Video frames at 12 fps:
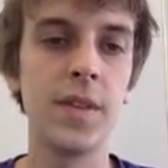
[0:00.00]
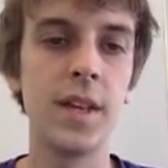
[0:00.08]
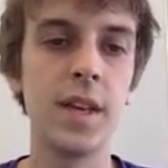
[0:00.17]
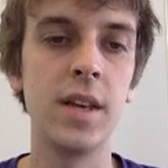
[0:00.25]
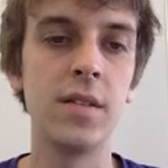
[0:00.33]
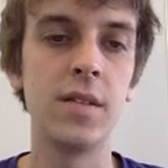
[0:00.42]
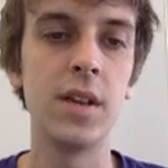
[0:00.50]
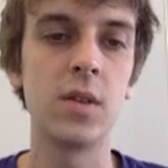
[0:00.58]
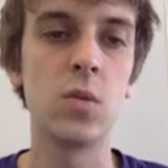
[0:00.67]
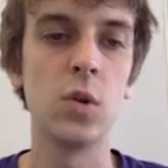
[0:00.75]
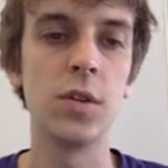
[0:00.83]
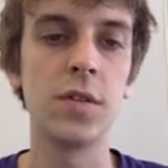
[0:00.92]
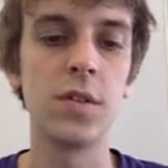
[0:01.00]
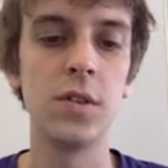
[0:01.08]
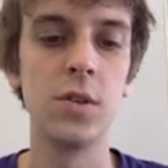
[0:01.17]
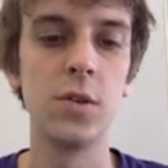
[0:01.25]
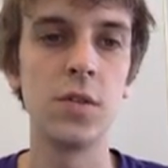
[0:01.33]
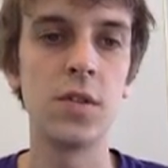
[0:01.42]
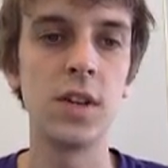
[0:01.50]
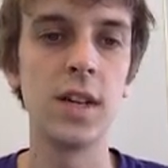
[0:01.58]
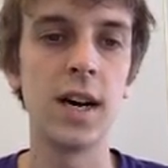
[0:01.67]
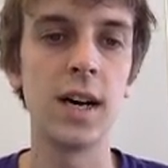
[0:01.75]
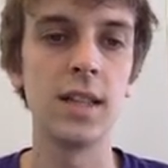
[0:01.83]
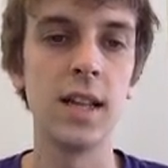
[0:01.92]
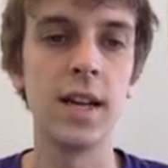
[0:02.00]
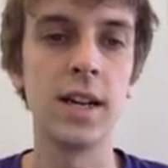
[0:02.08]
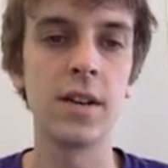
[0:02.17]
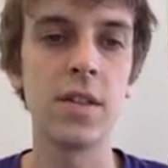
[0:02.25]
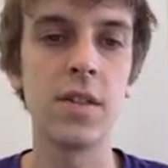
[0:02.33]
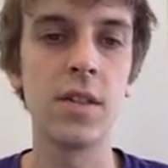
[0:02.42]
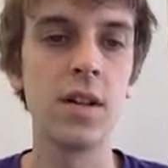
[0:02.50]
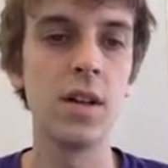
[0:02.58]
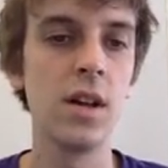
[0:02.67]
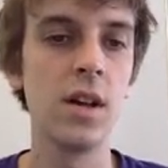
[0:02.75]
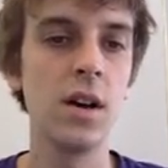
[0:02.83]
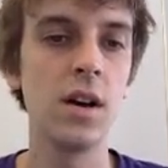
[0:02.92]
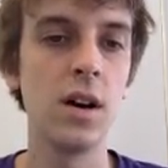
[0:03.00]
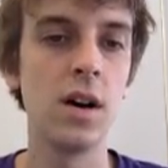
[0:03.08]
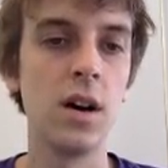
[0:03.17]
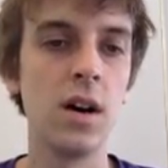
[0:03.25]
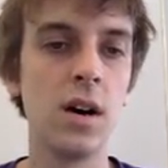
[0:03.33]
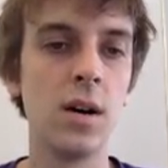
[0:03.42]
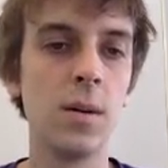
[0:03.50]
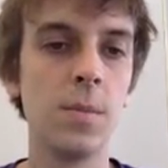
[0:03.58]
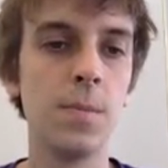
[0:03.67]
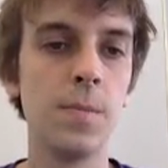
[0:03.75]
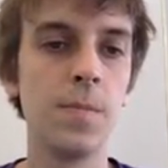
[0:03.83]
is equal to c dot length, um,